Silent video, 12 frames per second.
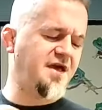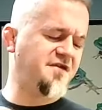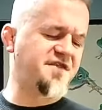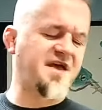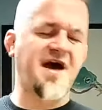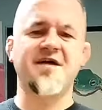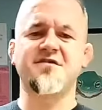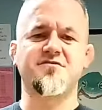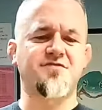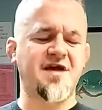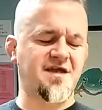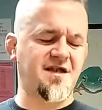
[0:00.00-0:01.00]
If they're
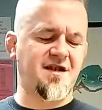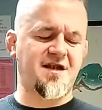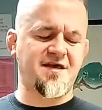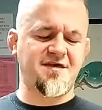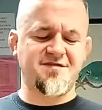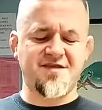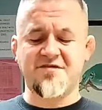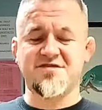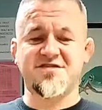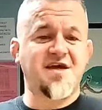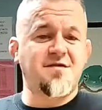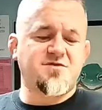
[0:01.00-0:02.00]
handled regularly, they're
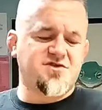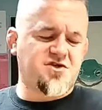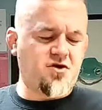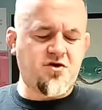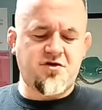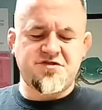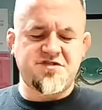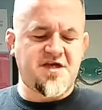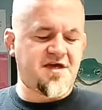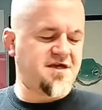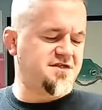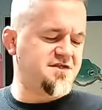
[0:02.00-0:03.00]
as tame as a corn
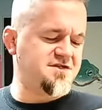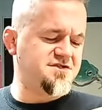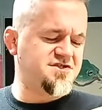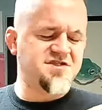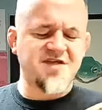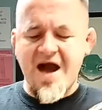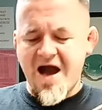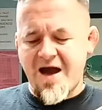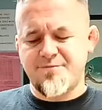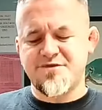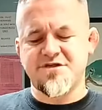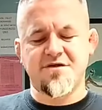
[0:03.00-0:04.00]
snake. She's
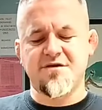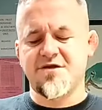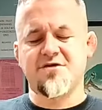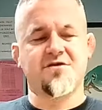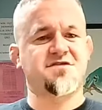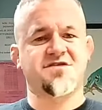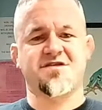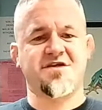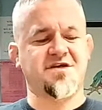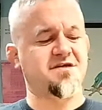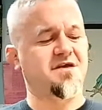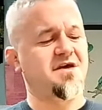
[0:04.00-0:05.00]
absolutely gorgeous
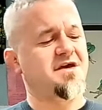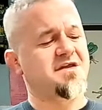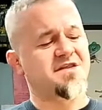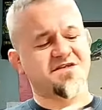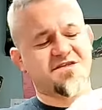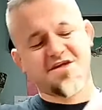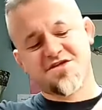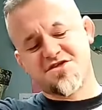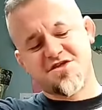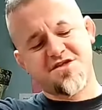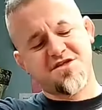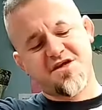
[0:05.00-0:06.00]
thing. This thing,
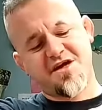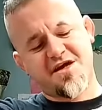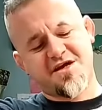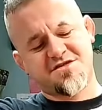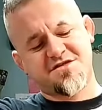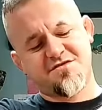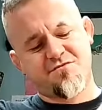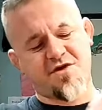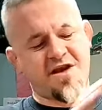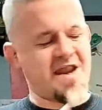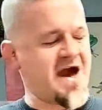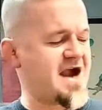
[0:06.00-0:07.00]
she is
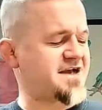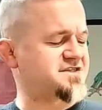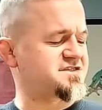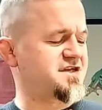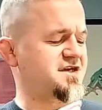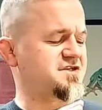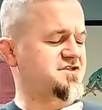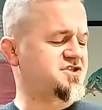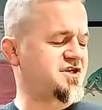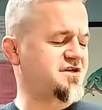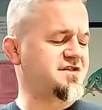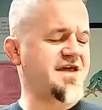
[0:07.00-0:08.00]
relaxed,
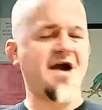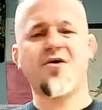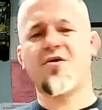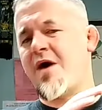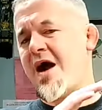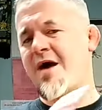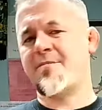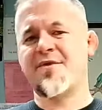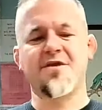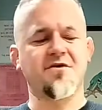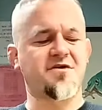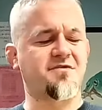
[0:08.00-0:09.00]
chilled out, quite happy
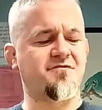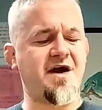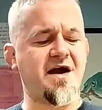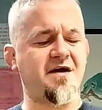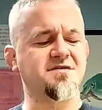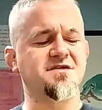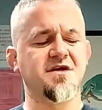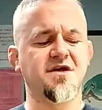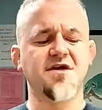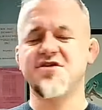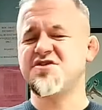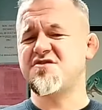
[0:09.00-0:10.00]
looking round.
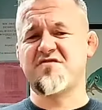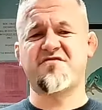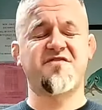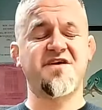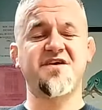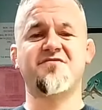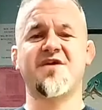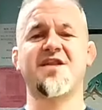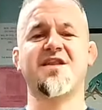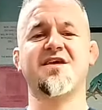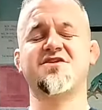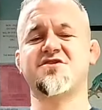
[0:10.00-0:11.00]
She'll feed
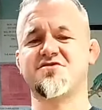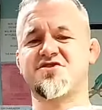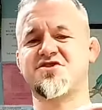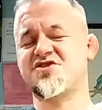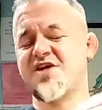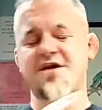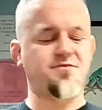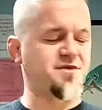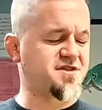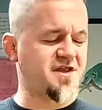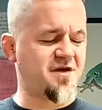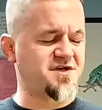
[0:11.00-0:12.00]
readily, she'll shed
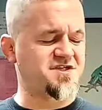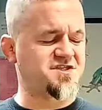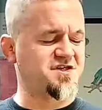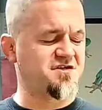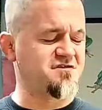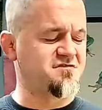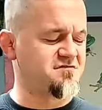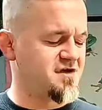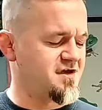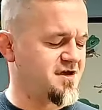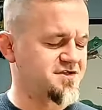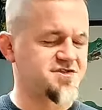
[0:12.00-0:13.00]
with no issue.
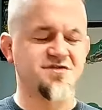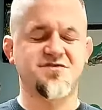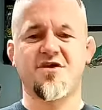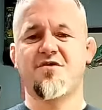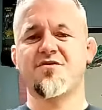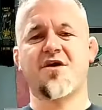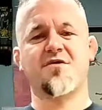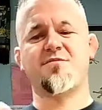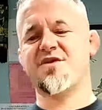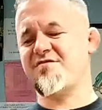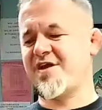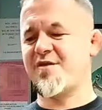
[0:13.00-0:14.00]
She's not going to
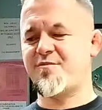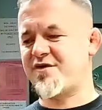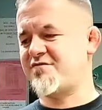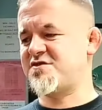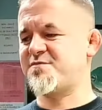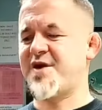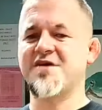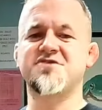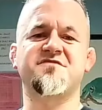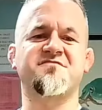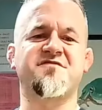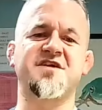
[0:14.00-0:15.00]
be developing
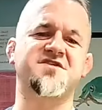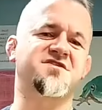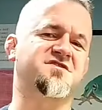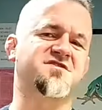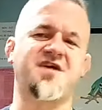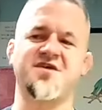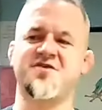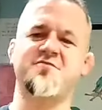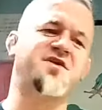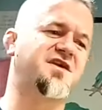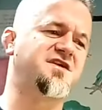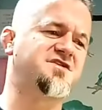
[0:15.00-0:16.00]
respiratory infections because our
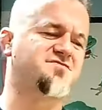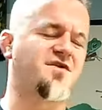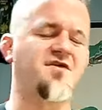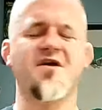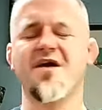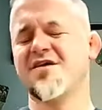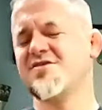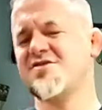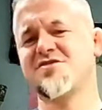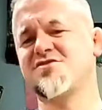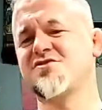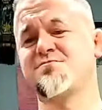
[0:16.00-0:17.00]
humidity is wrong.
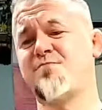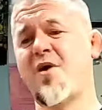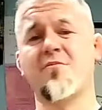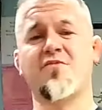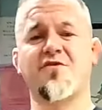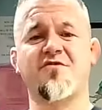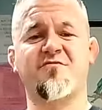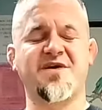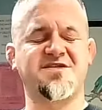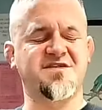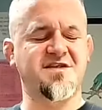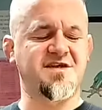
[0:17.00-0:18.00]
She's just bomb-proof,
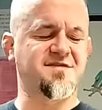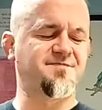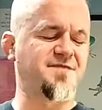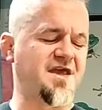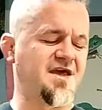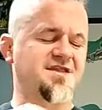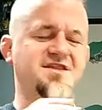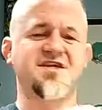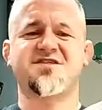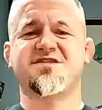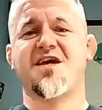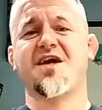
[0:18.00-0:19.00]
basically.
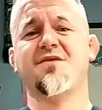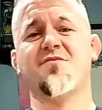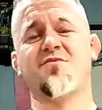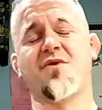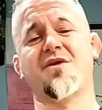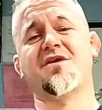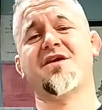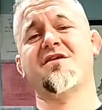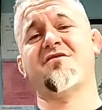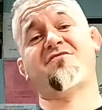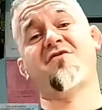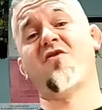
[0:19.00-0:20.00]
This snake will probably
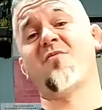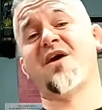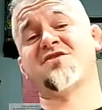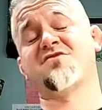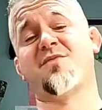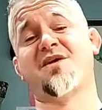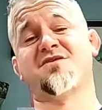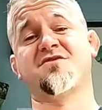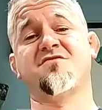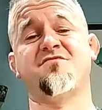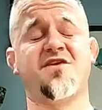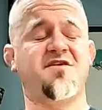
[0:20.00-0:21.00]
need a
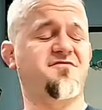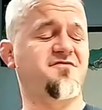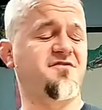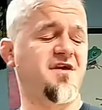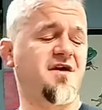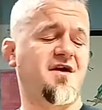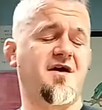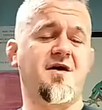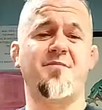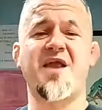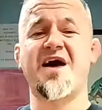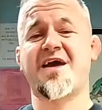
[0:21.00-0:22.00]
4x2x2 viv.
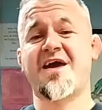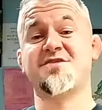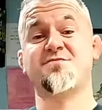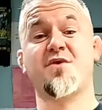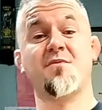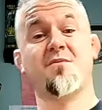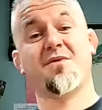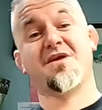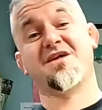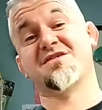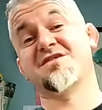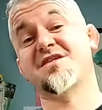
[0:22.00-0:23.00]
Blackhead's
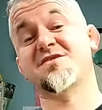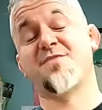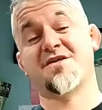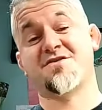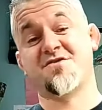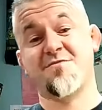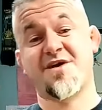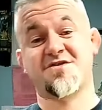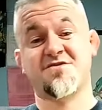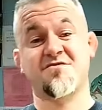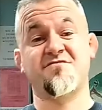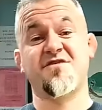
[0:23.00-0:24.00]
probably a
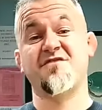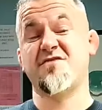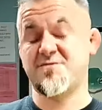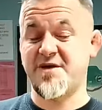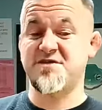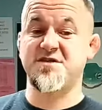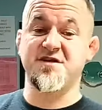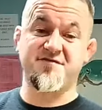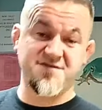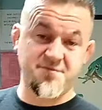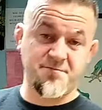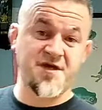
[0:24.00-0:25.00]
6x2x2 viv, especially if
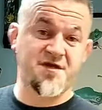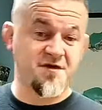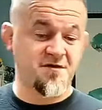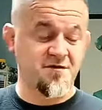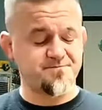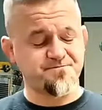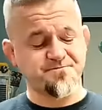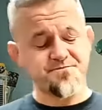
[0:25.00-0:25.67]
it's a big girl.